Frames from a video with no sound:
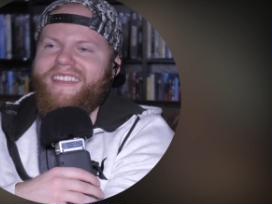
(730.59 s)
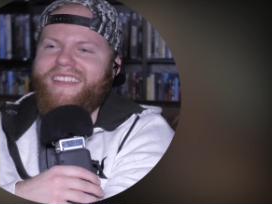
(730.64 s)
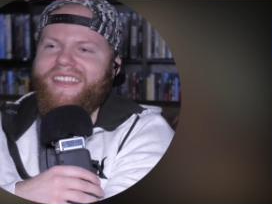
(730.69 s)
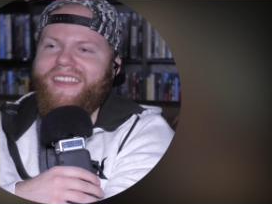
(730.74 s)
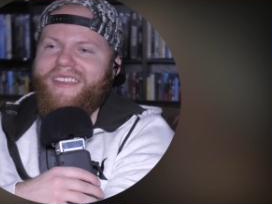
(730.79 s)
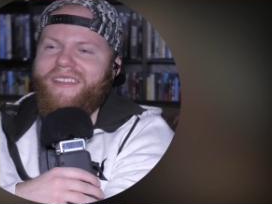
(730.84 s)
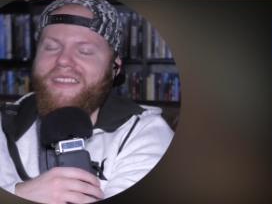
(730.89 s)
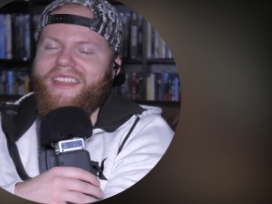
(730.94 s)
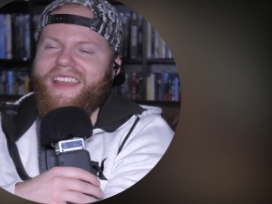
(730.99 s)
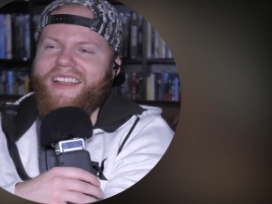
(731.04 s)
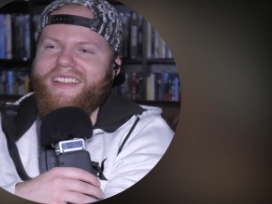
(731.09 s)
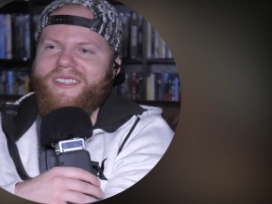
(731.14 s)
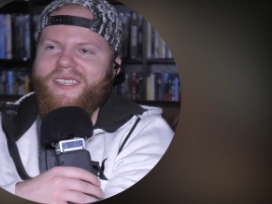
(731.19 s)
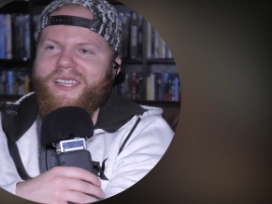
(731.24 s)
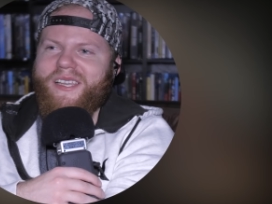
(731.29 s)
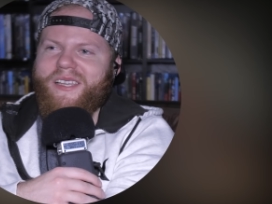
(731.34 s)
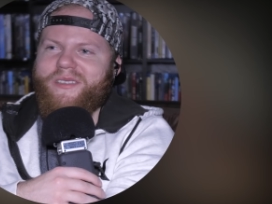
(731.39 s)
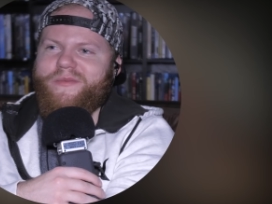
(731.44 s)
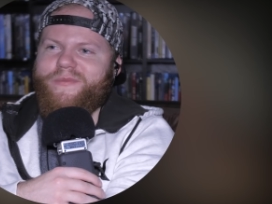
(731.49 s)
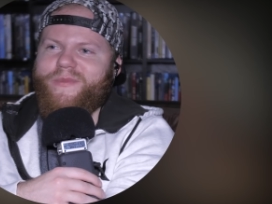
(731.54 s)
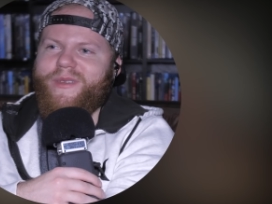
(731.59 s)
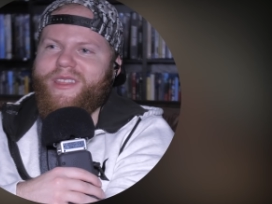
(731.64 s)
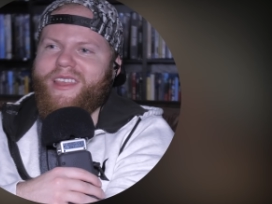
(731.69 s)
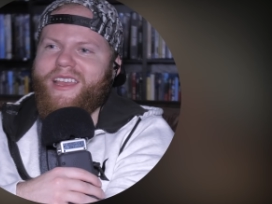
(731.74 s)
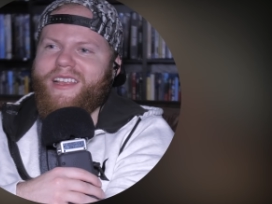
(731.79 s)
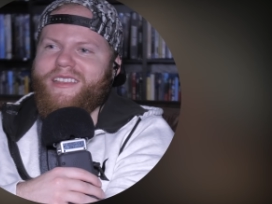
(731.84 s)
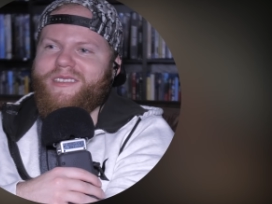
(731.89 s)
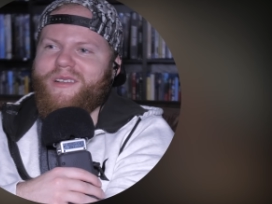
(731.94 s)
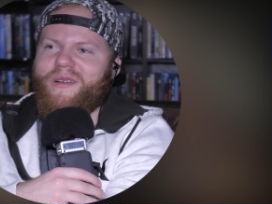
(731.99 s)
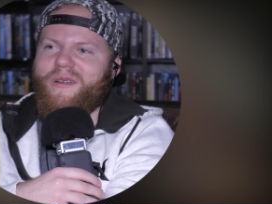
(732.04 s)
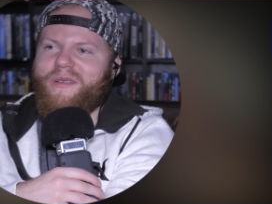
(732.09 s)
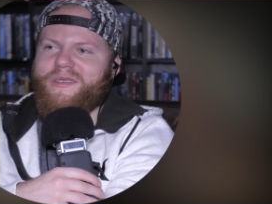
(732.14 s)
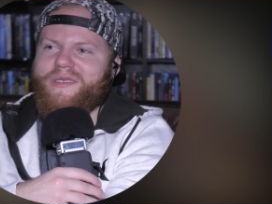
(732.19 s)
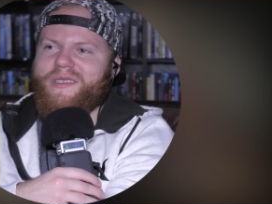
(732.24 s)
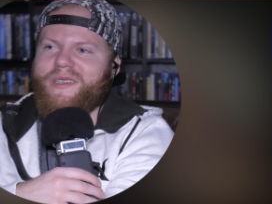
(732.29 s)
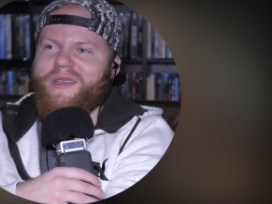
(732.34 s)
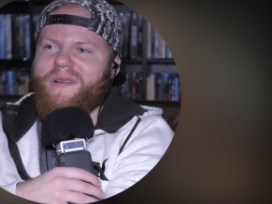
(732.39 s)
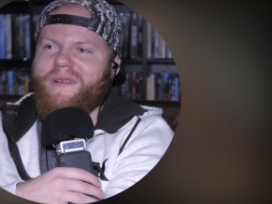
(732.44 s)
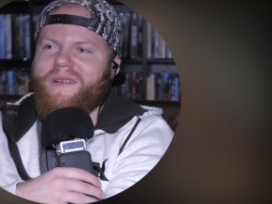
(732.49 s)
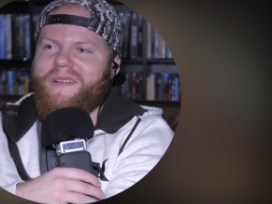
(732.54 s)
Dude, that sucks, but that's
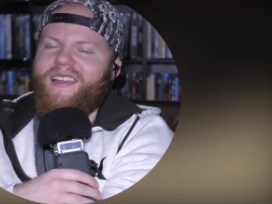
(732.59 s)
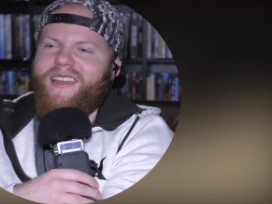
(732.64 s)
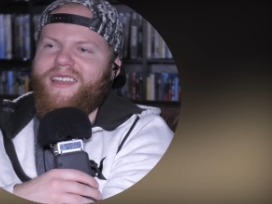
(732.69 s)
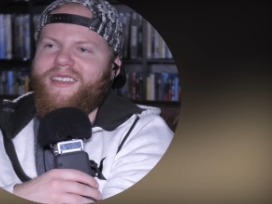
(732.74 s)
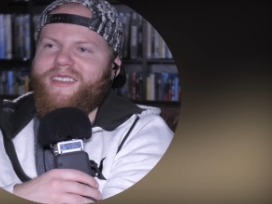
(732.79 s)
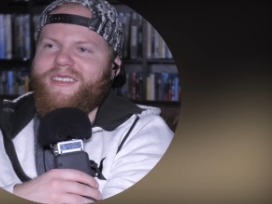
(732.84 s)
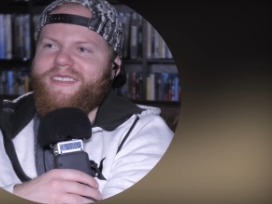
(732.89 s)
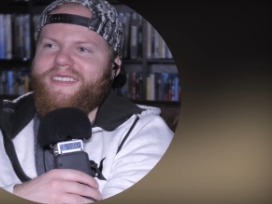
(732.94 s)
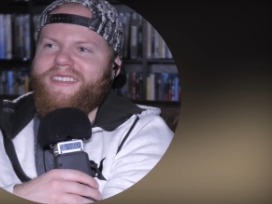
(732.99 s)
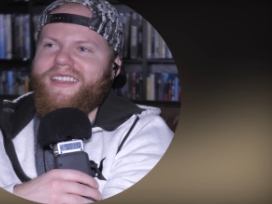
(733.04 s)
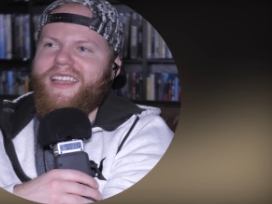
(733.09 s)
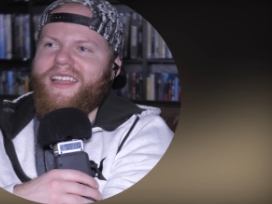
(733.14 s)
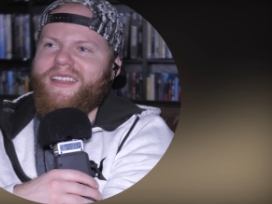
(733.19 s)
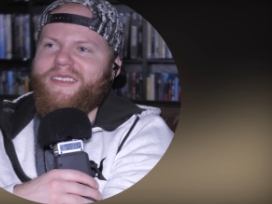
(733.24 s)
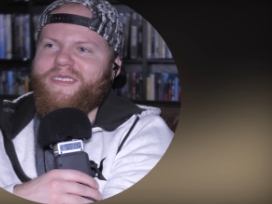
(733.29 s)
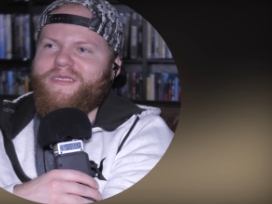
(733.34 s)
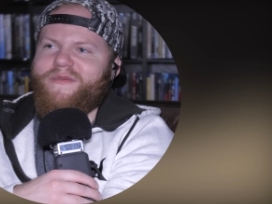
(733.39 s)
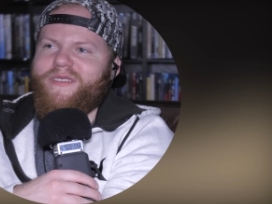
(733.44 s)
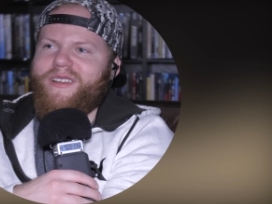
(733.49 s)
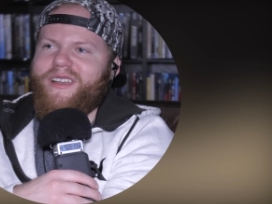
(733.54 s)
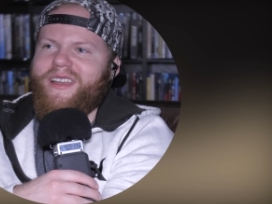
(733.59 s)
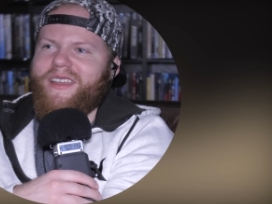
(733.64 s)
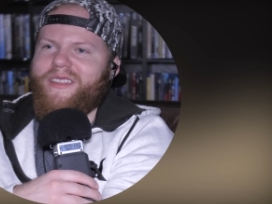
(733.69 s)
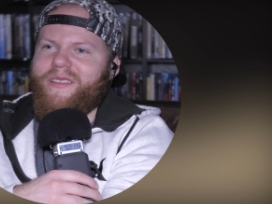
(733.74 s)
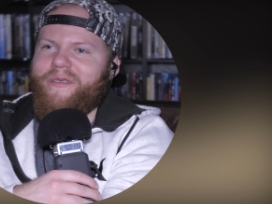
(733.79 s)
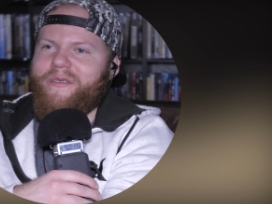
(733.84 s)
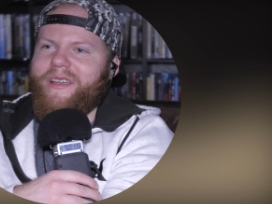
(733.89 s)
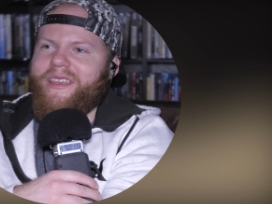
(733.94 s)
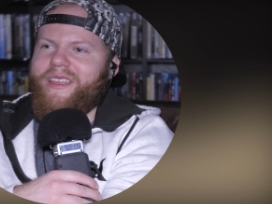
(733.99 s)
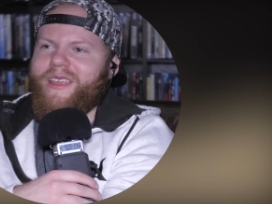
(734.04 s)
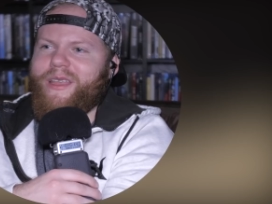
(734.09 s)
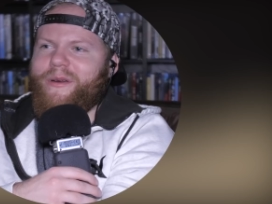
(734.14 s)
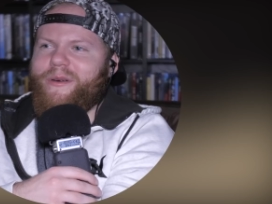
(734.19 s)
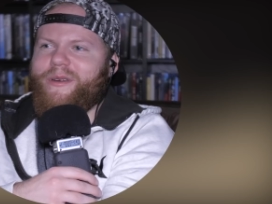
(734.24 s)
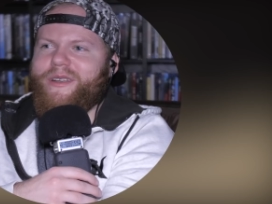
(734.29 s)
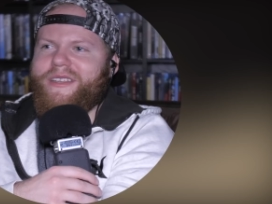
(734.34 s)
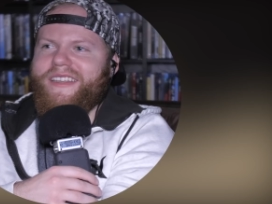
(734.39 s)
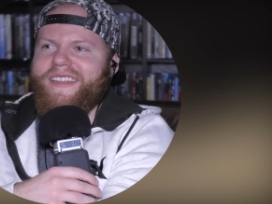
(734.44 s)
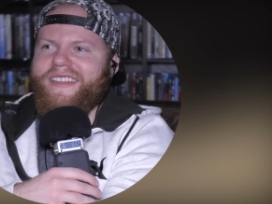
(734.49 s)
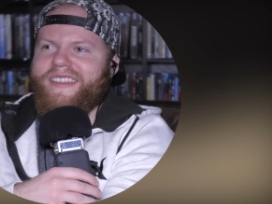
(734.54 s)
also kind of satisfying the way they were
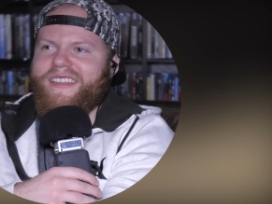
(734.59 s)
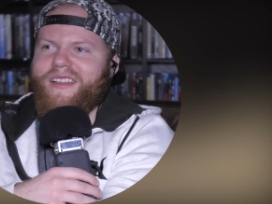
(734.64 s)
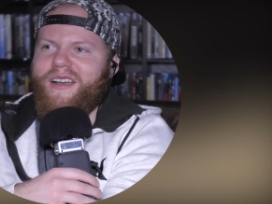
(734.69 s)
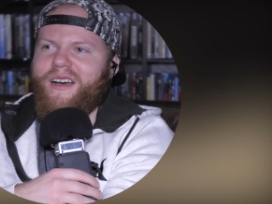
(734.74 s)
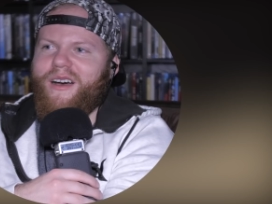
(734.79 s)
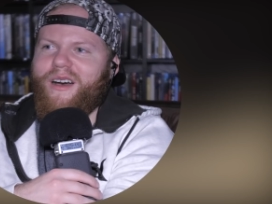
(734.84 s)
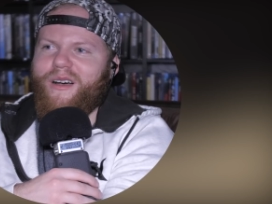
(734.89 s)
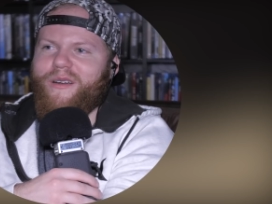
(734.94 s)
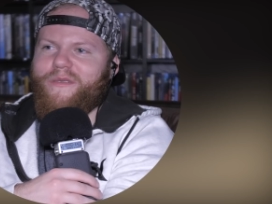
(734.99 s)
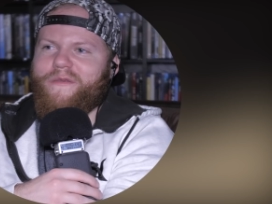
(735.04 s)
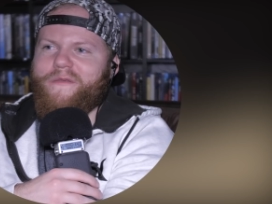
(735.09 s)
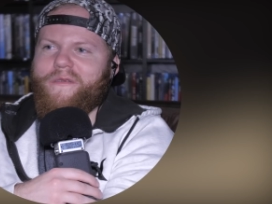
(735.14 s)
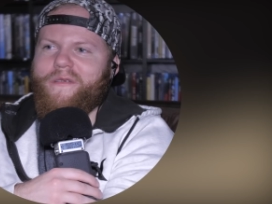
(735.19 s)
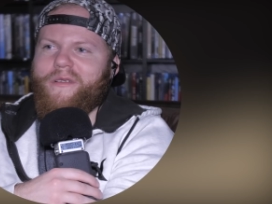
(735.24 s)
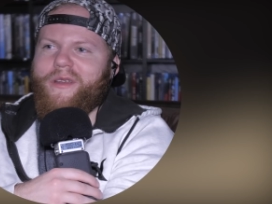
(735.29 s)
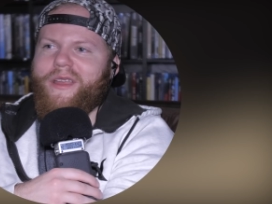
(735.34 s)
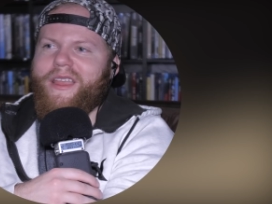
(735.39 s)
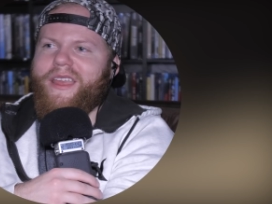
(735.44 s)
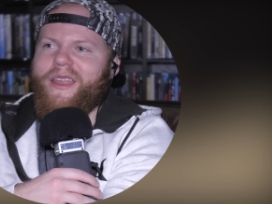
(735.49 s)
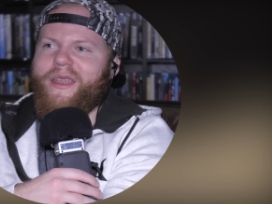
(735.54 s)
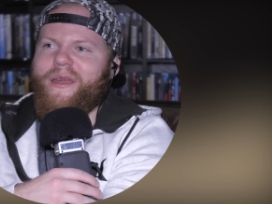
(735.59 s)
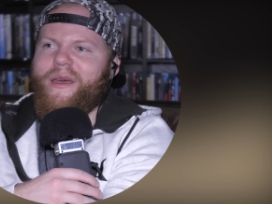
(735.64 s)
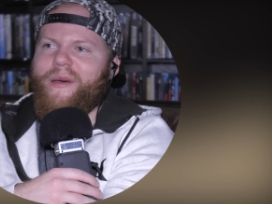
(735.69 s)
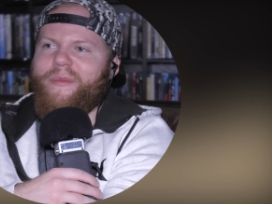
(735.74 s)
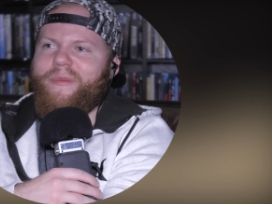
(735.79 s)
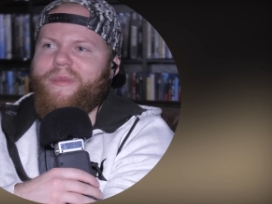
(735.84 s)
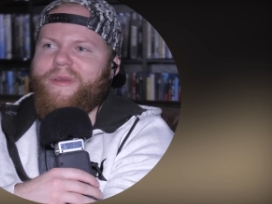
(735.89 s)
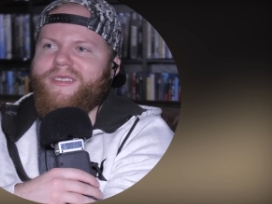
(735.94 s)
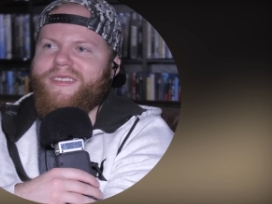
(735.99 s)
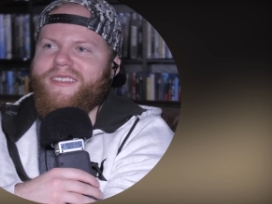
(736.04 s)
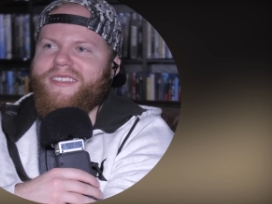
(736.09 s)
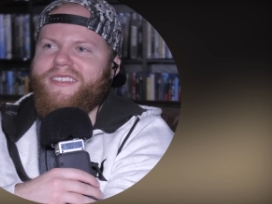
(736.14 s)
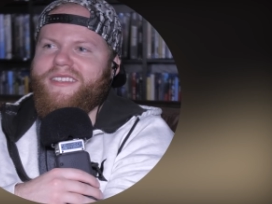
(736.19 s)
just offering it up as a